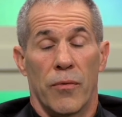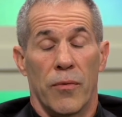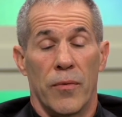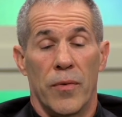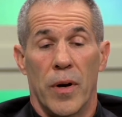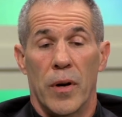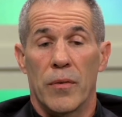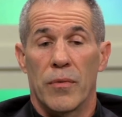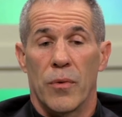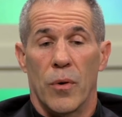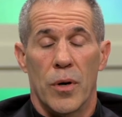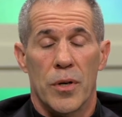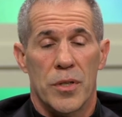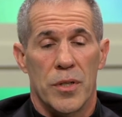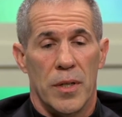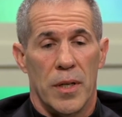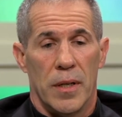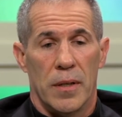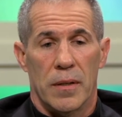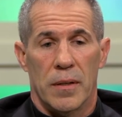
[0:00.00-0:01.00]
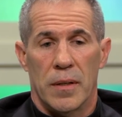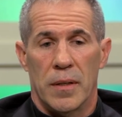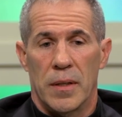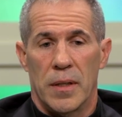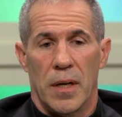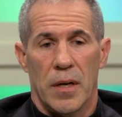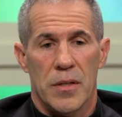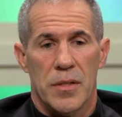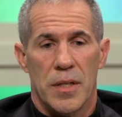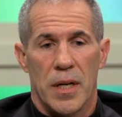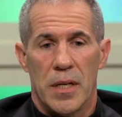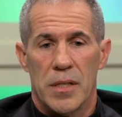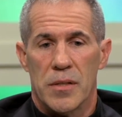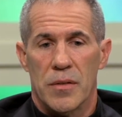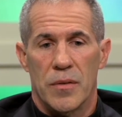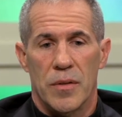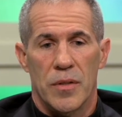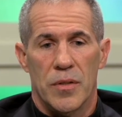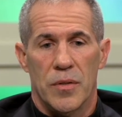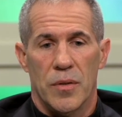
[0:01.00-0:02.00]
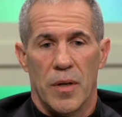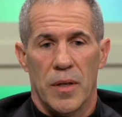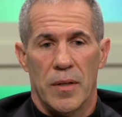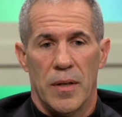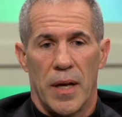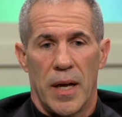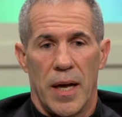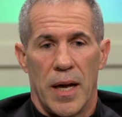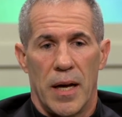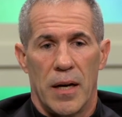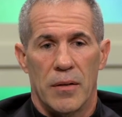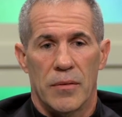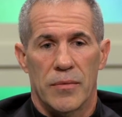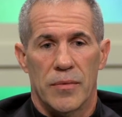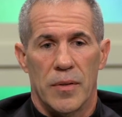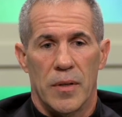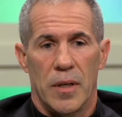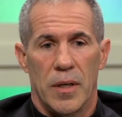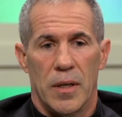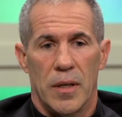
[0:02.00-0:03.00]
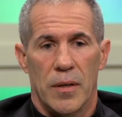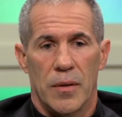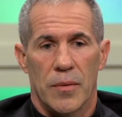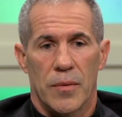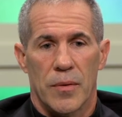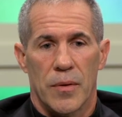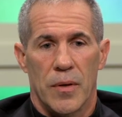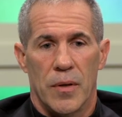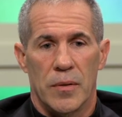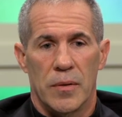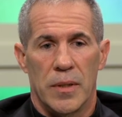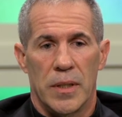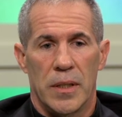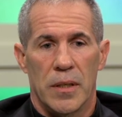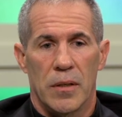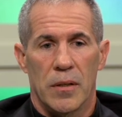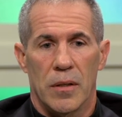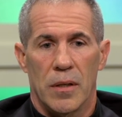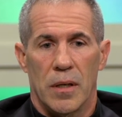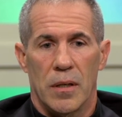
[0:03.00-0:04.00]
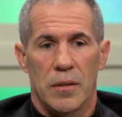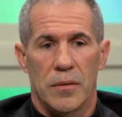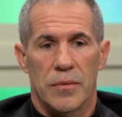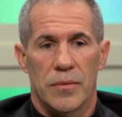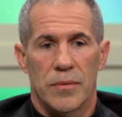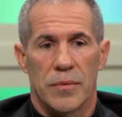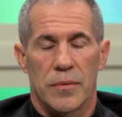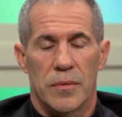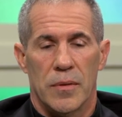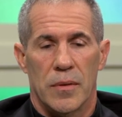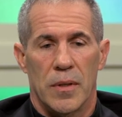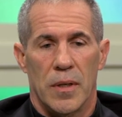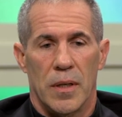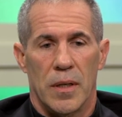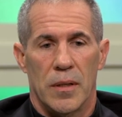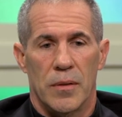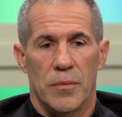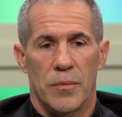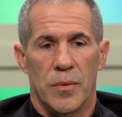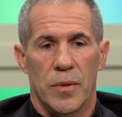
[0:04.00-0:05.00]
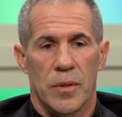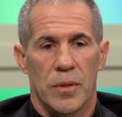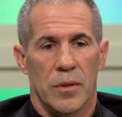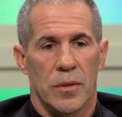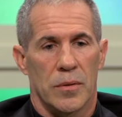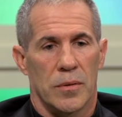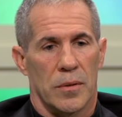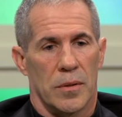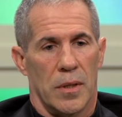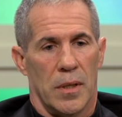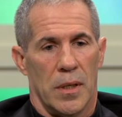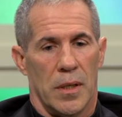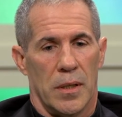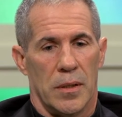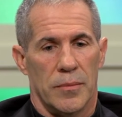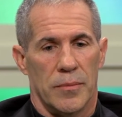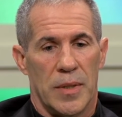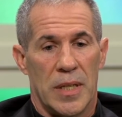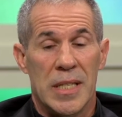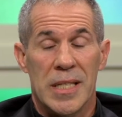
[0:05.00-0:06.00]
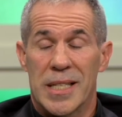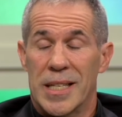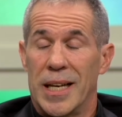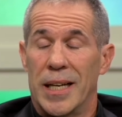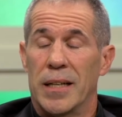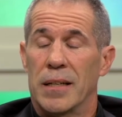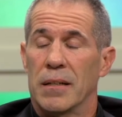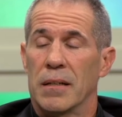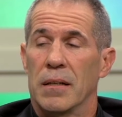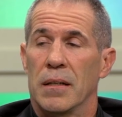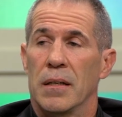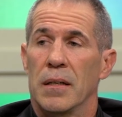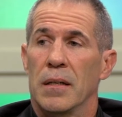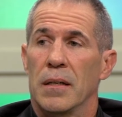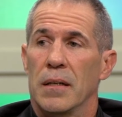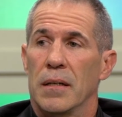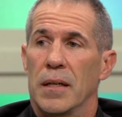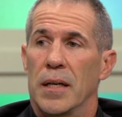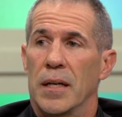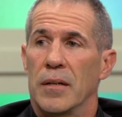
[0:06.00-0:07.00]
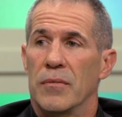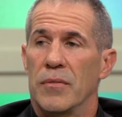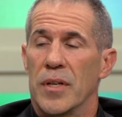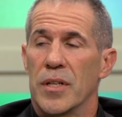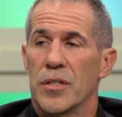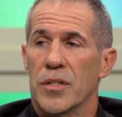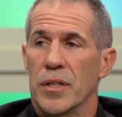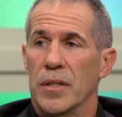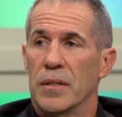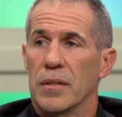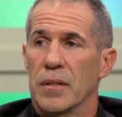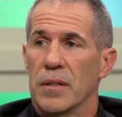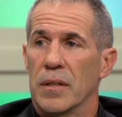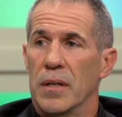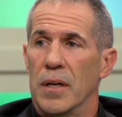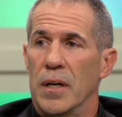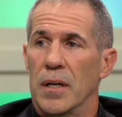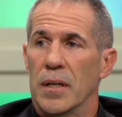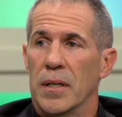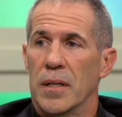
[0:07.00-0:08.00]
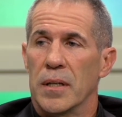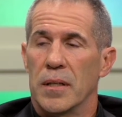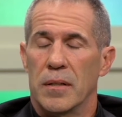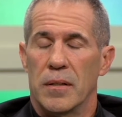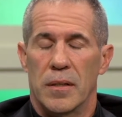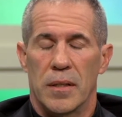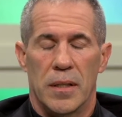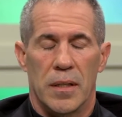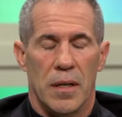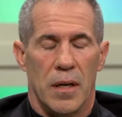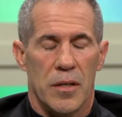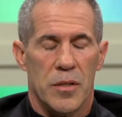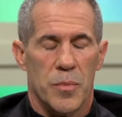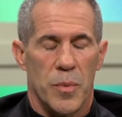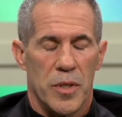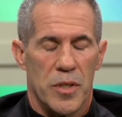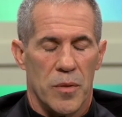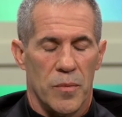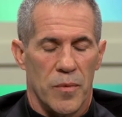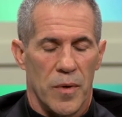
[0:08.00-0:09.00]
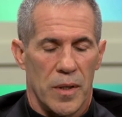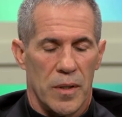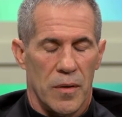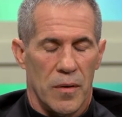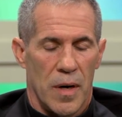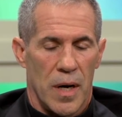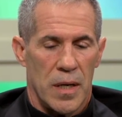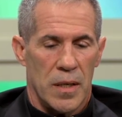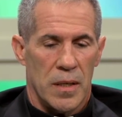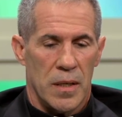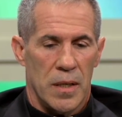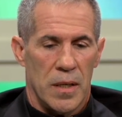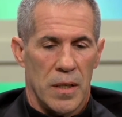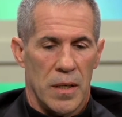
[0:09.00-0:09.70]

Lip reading: very fortunate in the Archdiocese of Detroit to have a leader of real insight and vision in Archbishop Vigneron.